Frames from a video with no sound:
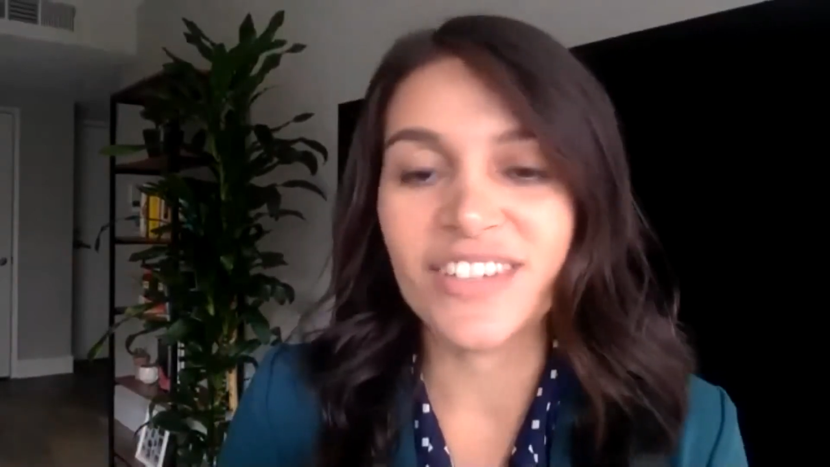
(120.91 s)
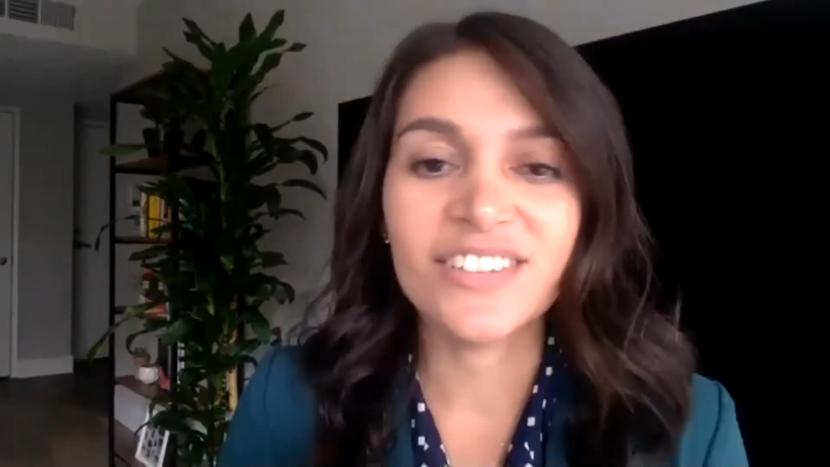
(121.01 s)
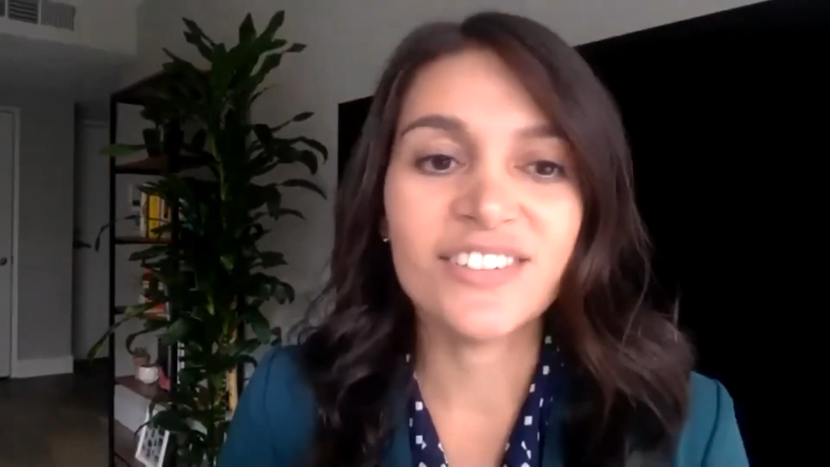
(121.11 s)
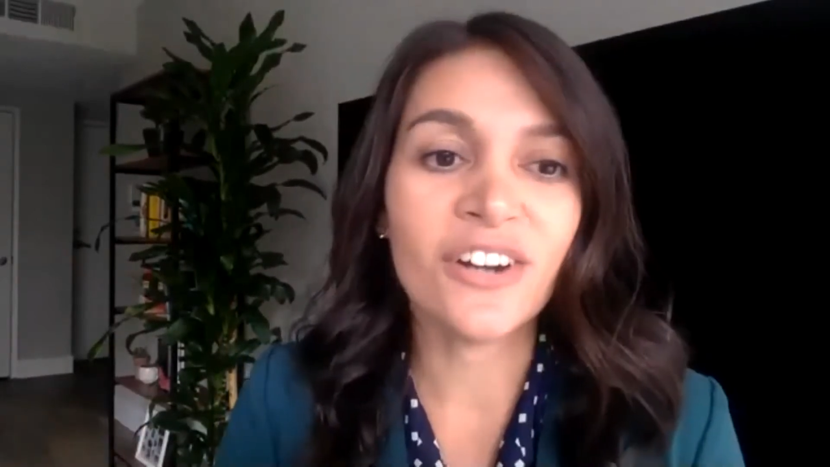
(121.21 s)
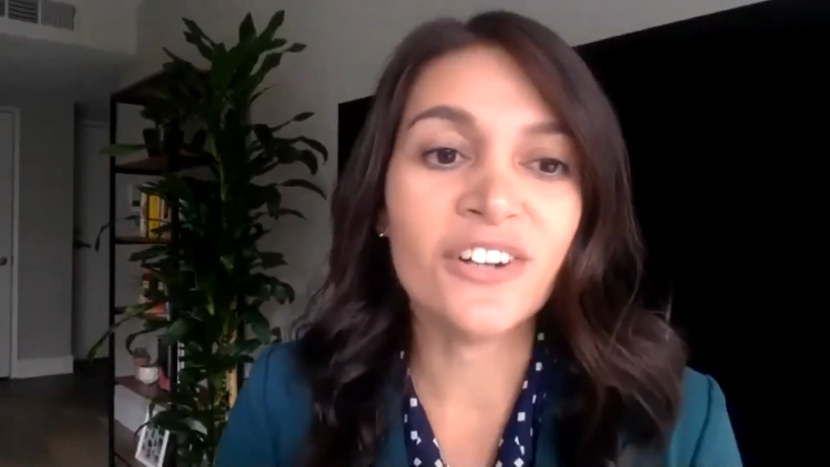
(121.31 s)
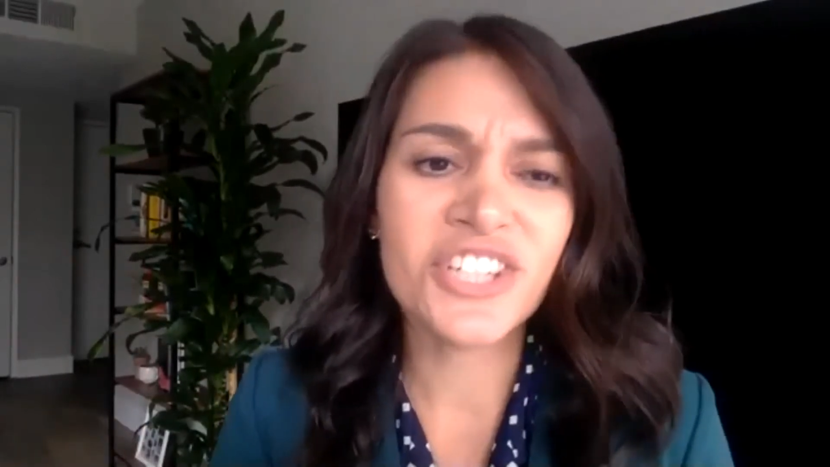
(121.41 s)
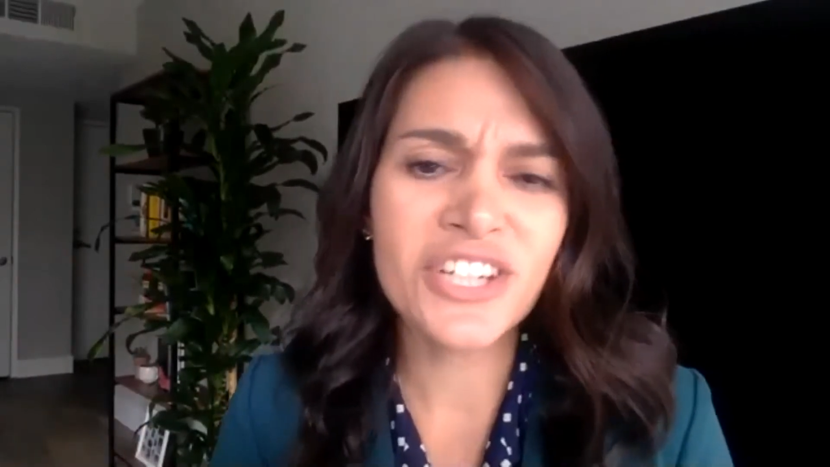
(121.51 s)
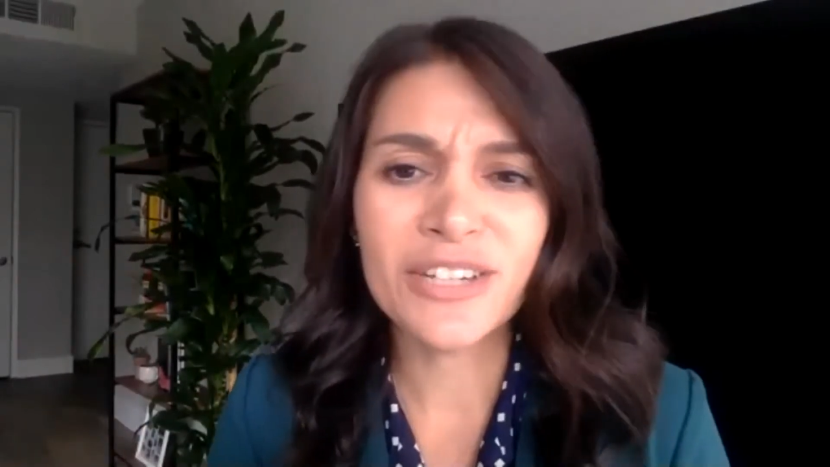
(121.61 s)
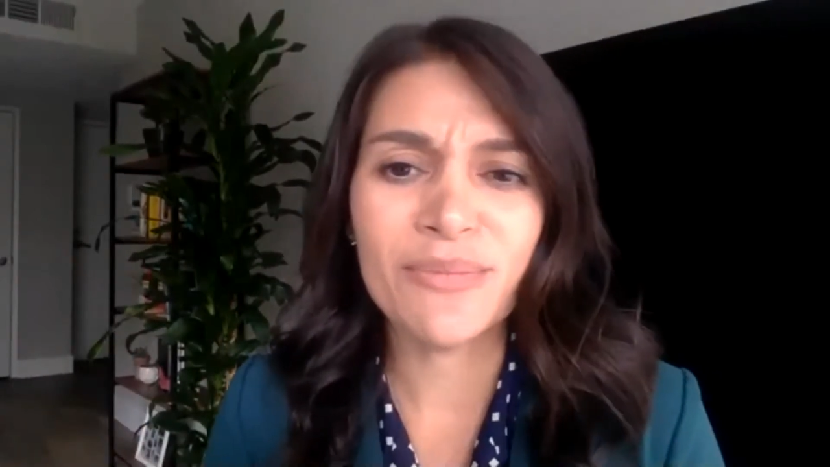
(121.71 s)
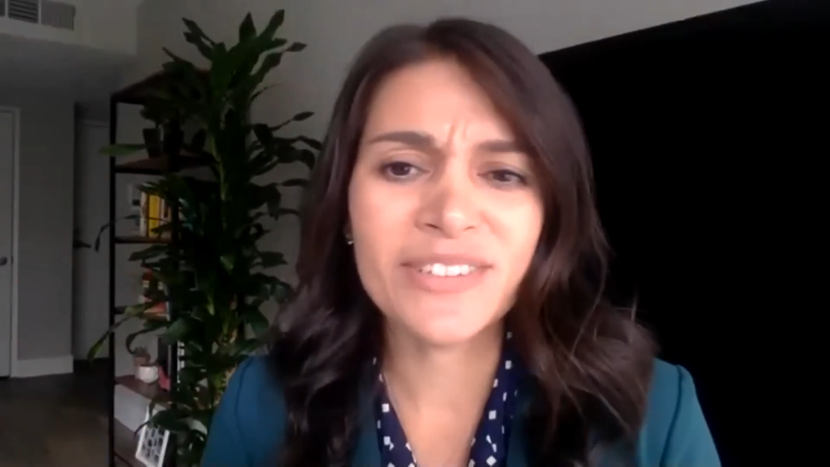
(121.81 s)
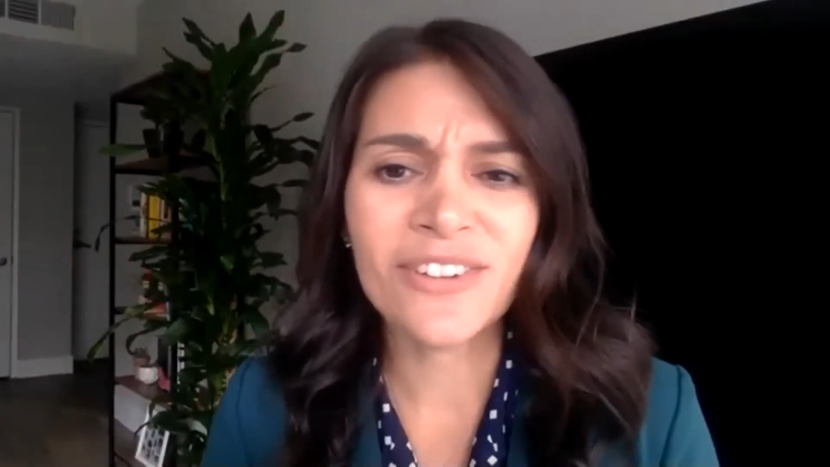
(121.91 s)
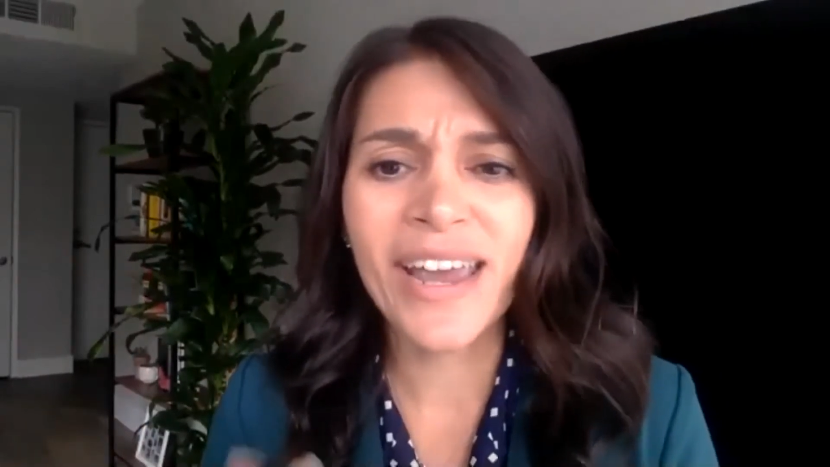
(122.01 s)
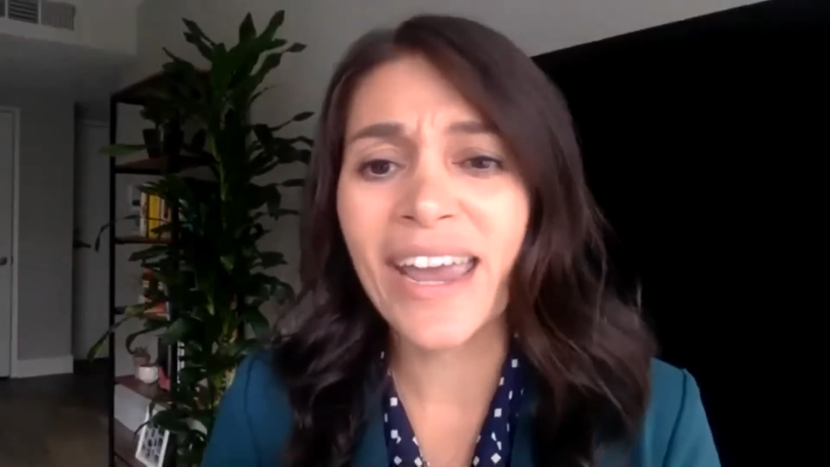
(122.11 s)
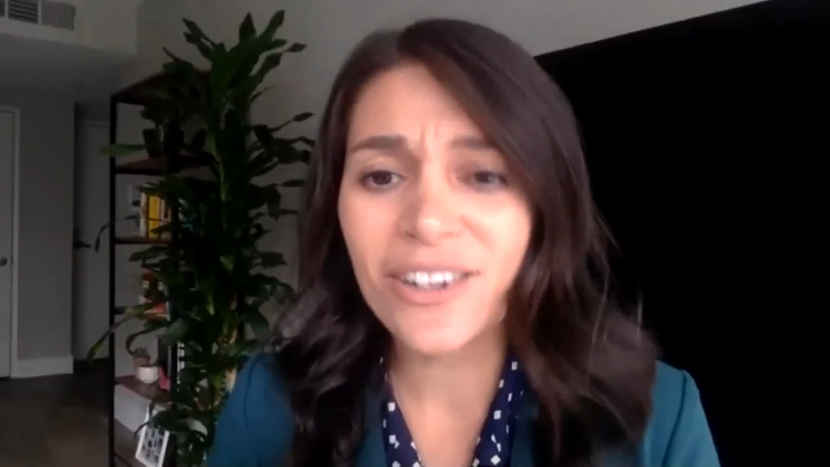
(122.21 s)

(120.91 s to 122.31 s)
it's our gym, it's our hair